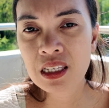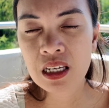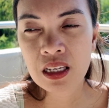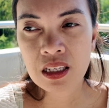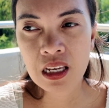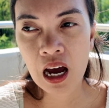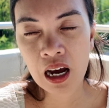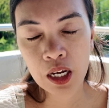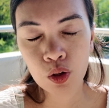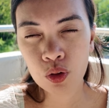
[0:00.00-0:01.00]
since
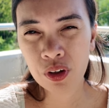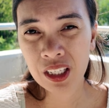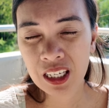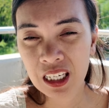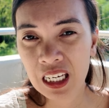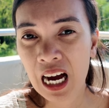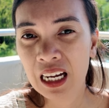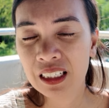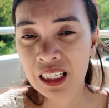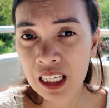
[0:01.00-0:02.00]
I already
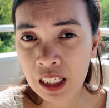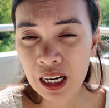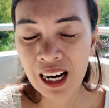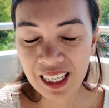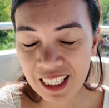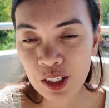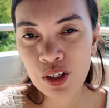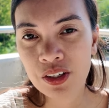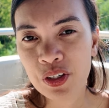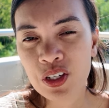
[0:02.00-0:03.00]
an
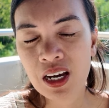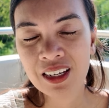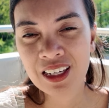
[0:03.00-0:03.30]
EU nurse,